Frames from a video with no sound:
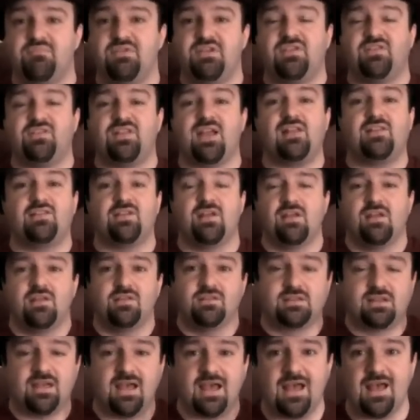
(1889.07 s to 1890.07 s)
Because that's
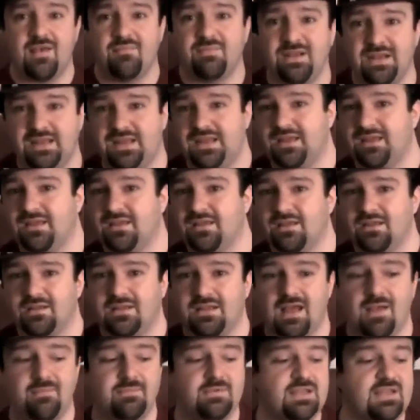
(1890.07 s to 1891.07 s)
comedy.
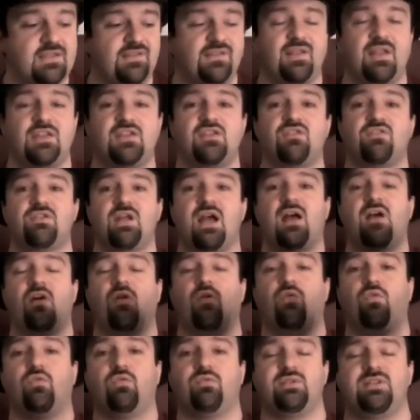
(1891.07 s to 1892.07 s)
Comedy is like you're not
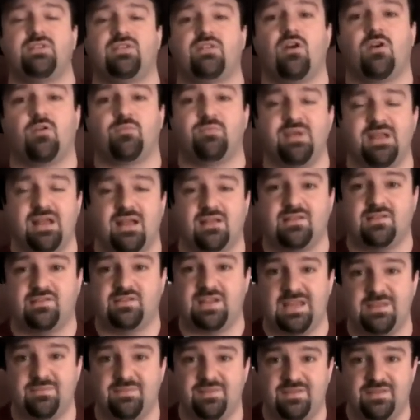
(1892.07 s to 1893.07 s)
always harping on the
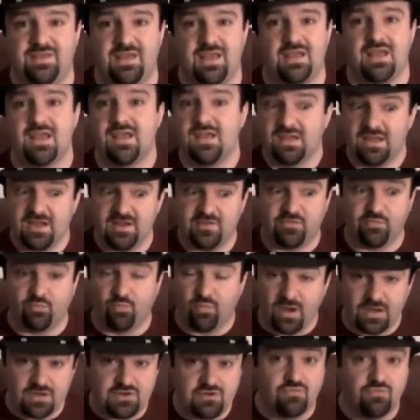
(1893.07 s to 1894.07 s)
same thing. It's
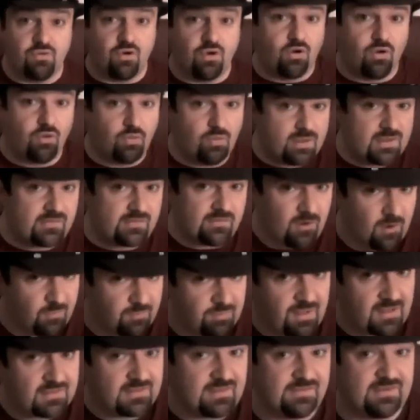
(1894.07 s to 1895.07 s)
when you always
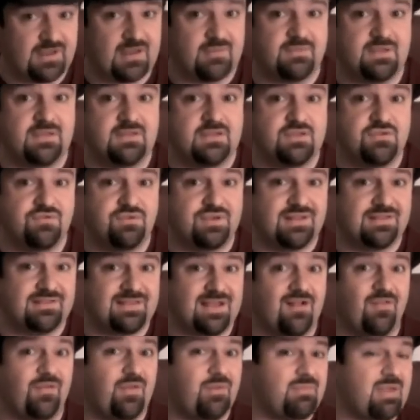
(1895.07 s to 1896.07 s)
harp on the same thing that you can
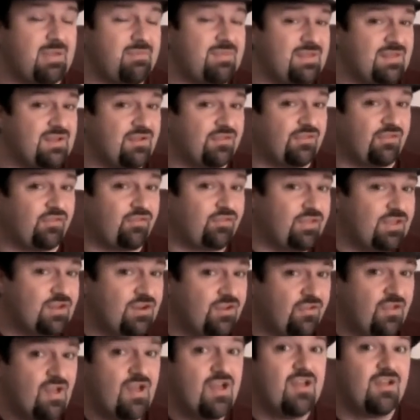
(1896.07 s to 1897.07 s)
tell that maybe there's a
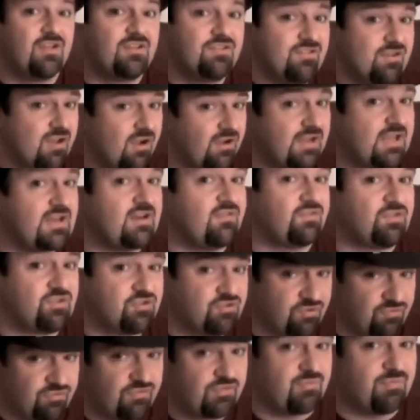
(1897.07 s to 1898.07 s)
little nugget of
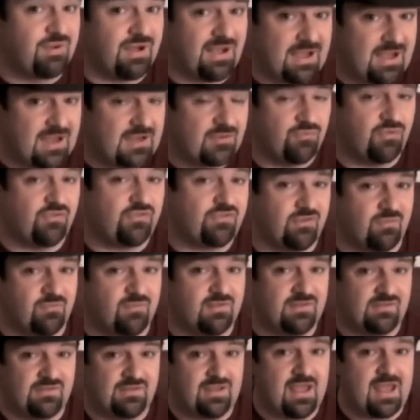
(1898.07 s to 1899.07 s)
truth behind what
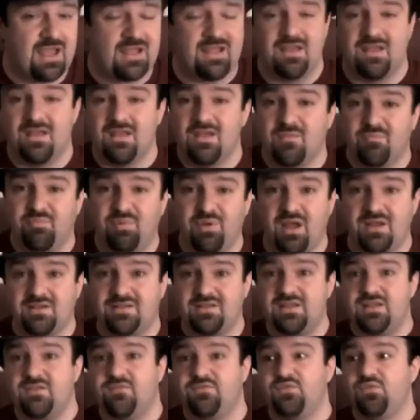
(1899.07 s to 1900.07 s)
someone's saying. But I
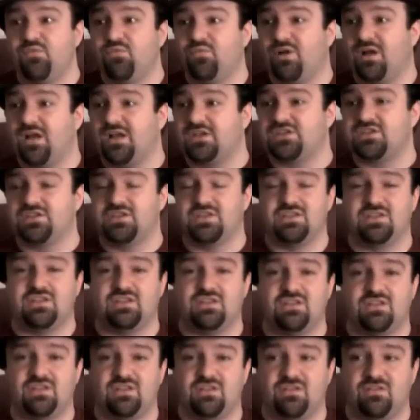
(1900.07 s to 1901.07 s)
think if you watch the,
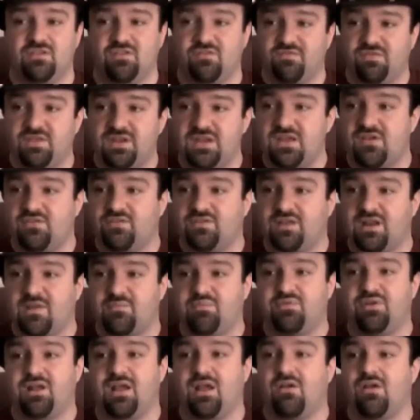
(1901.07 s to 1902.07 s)
the, the, the videos that
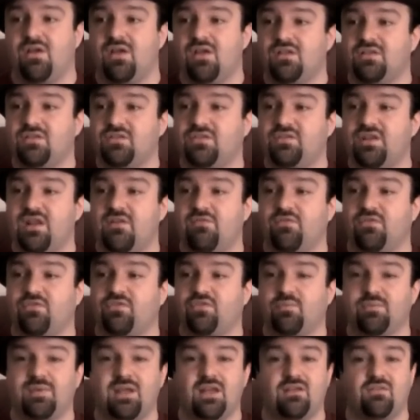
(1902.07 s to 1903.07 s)
I put out, there's never
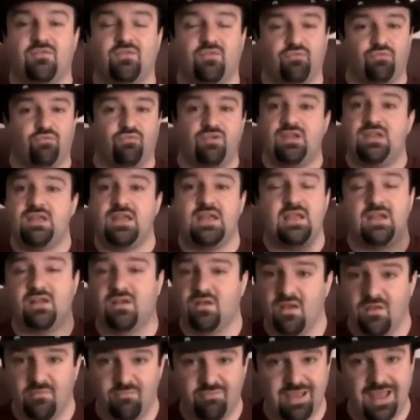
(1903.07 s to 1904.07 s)
some kind of a
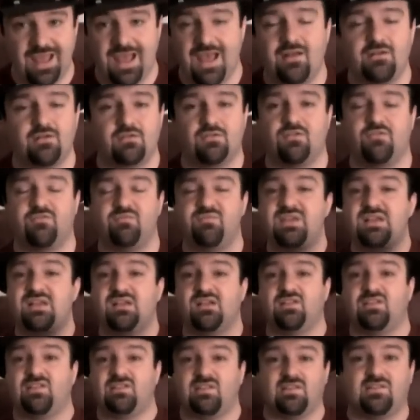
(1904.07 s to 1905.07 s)
ringing pattern of me
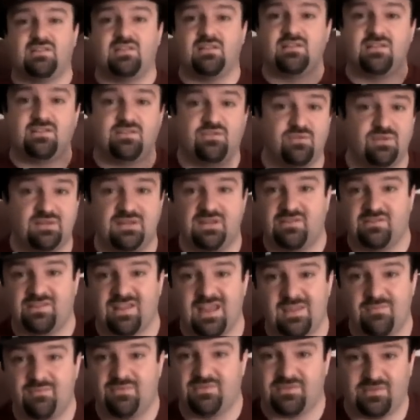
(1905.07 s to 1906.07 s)
consistently doing the
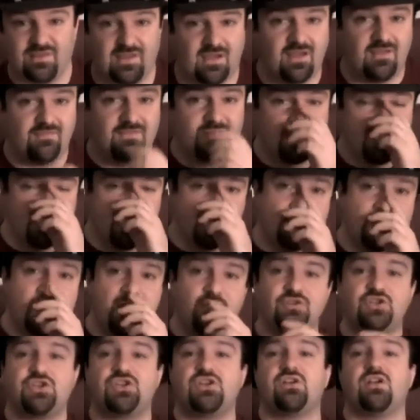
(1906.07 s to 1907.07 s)
same stuff.
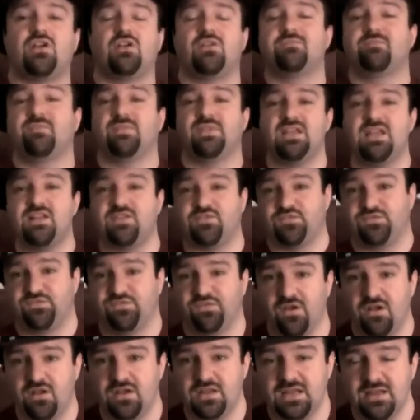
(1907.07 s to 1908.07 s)
Now, sure, it's
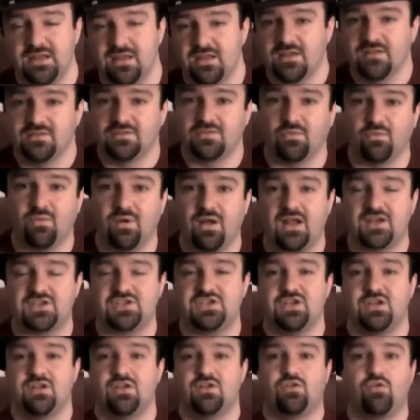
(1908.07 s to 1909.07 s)
funny to
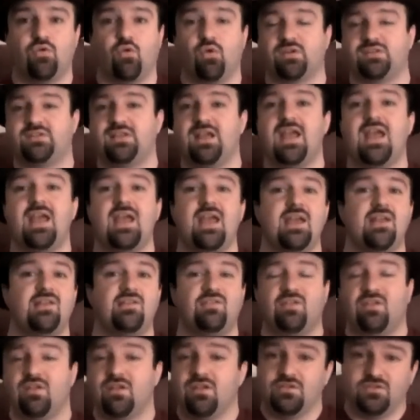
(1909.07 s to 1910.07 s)
watch
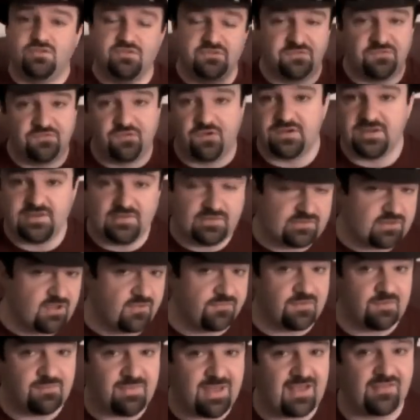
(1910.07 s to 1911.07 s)
Cortez do funny
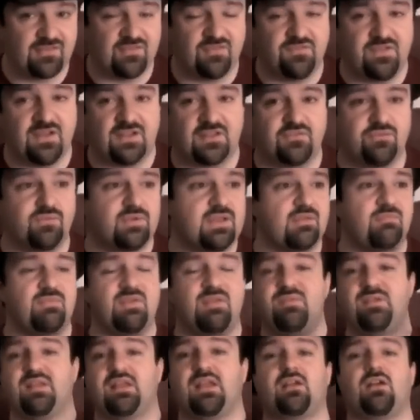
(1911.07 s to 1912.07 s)
stuff in Mass Effect 3 and
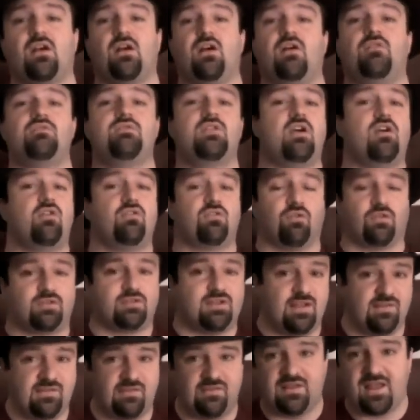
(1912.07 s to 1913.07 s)
me be like, oh no,
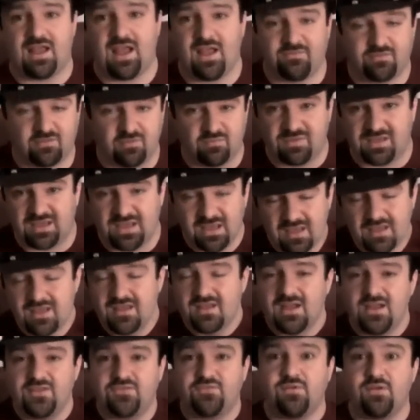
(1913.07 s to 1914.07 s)
Cortez is after me.
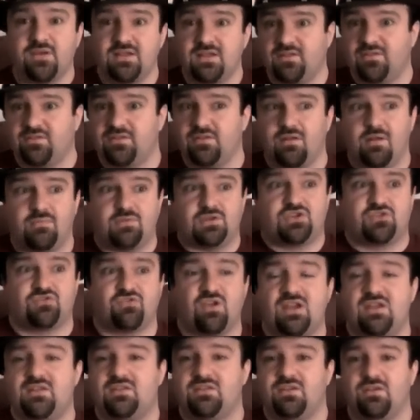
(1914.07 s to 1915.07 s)
It's funny because, you know, I'm a
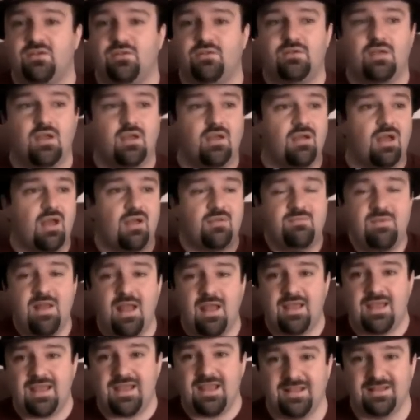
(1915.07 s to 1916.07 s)
straight dude. I'm
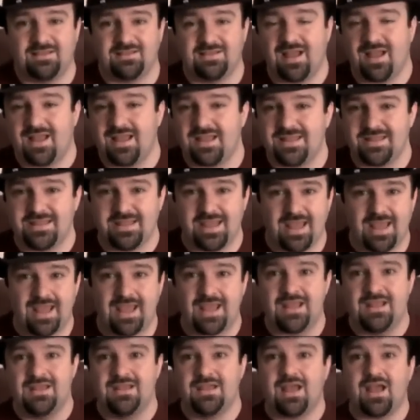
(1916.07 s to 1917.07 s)
not anti
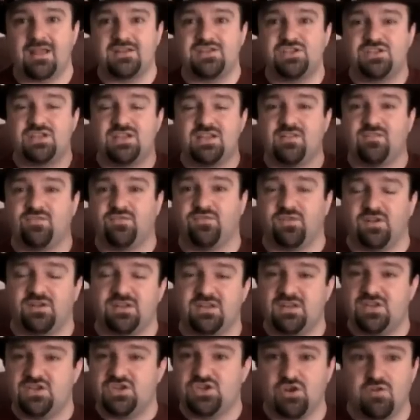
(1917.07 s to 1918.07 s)
gay. I just think it's
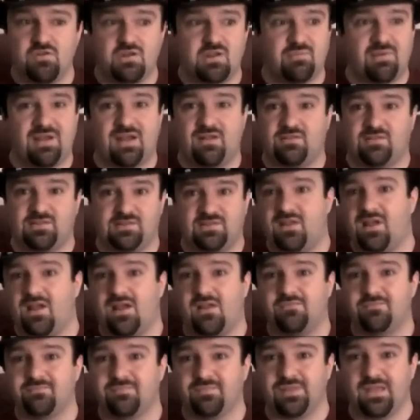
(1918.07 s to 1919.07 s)
funny to joke about
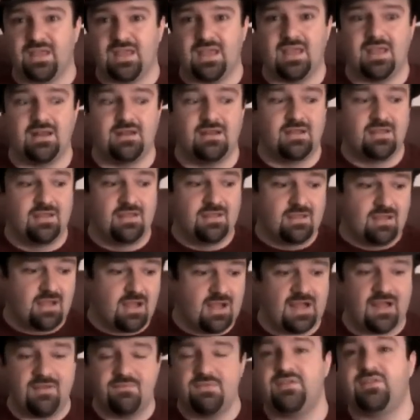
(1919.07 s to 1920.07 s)
stuff. And
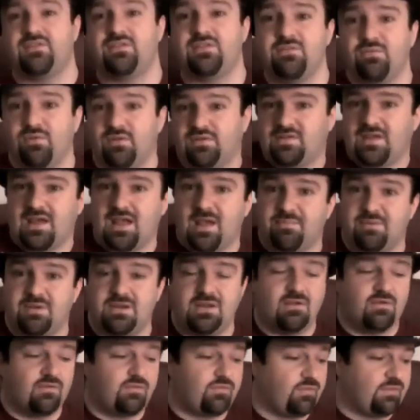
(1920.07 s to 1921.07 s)
Obviously, what's
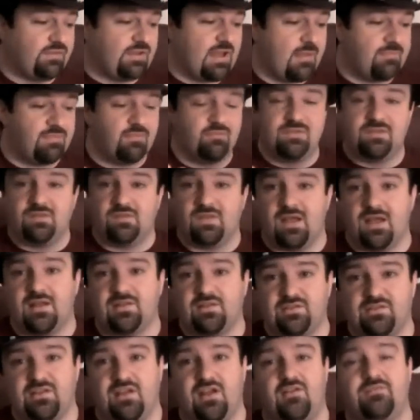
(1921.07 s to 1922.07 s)
happened here is what's happened with a
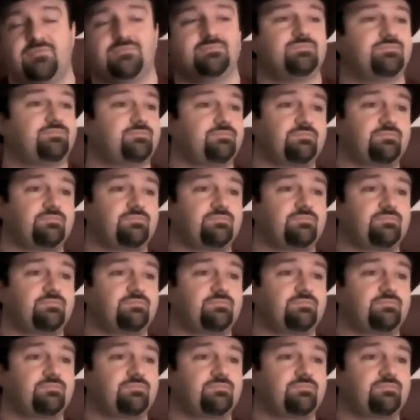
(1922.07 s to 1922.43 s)
lot of stuff.